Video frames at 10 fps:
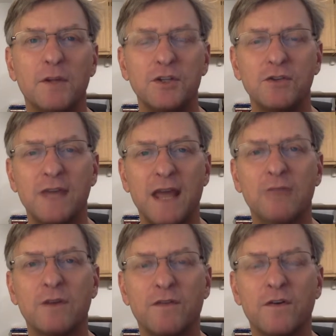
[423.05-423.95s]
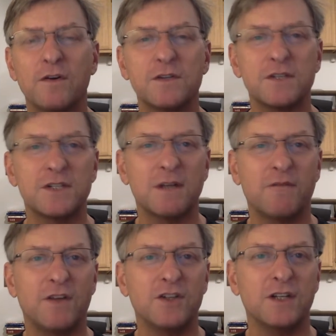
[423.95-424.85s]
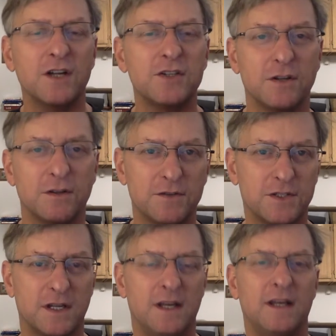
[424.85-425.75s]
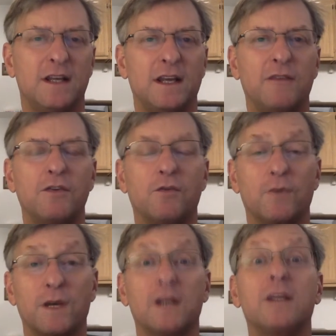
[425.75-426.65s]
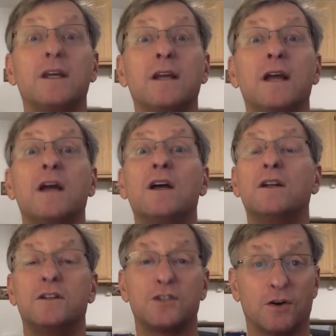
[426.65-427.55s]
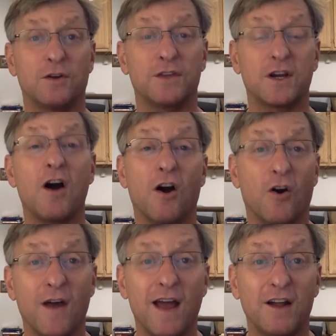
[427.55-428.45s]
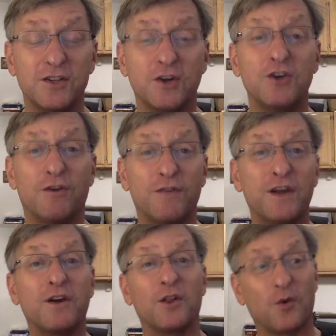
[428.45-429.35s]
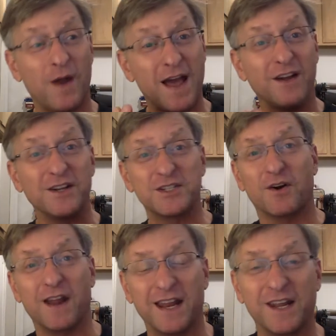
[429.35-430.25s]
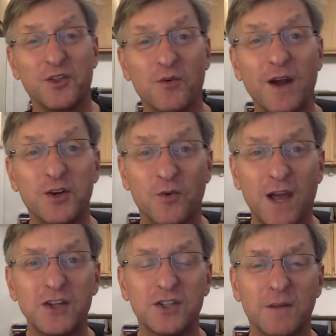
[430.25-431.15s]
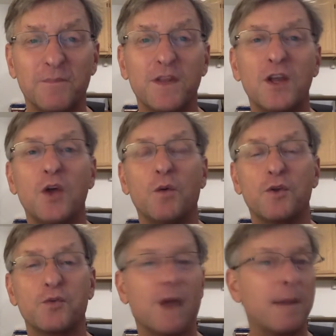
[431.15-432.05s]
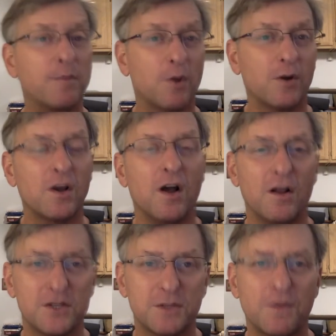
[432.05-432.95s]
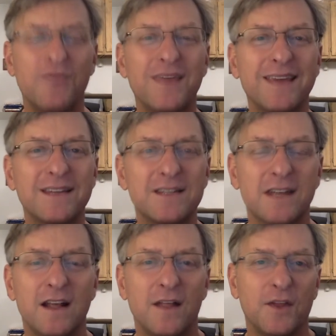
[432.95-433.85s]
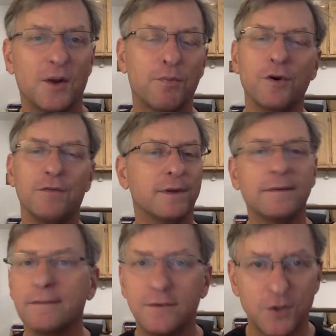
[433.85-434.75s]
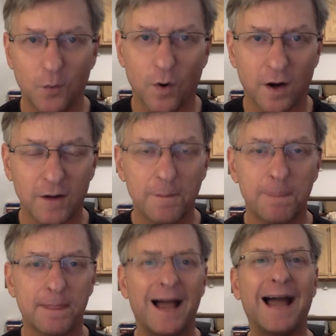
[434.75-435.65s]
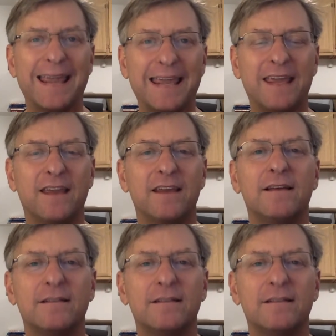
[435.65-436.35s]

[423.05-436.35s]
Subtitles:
but you can reverse some vision issues if you really turn the car around, turn your vehicle around and start heading in the right direction with right protocols, with things that are proven to work, i.e.